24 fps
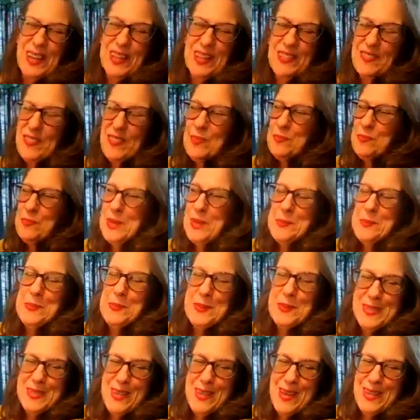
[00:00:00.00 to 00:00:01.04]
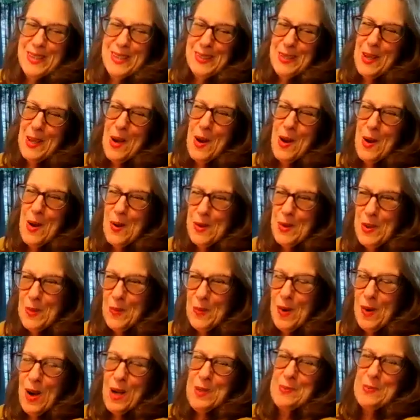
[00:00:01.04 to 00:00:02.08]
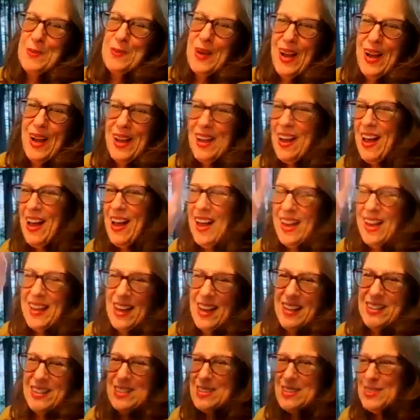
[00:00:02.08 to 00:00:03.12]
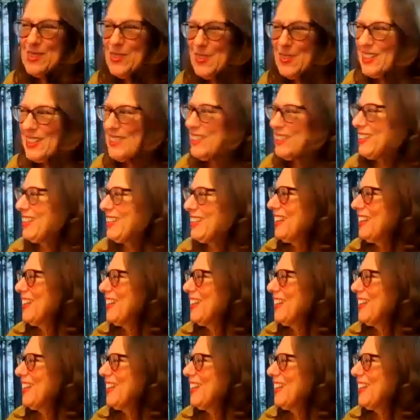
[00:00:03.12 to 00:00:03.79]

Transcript: Even people say hello, you walk by, hi, how you doing?